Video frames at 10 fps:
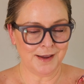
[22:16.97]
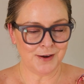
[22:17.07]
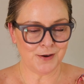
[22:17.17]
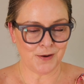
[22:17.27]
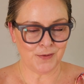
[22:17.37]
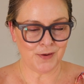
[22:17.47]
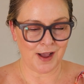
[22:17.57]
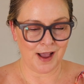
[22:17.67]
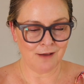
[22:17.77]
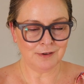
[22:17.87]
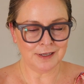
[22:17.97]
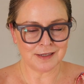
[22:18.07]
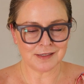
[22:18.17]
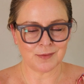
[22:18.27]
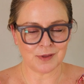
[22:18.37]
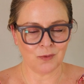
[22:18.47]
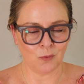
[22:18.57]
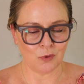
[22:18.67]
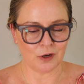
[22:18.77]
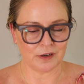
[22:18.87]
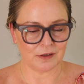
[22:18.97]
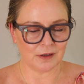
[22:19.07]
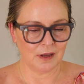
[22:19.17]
You know, I want to get something wood.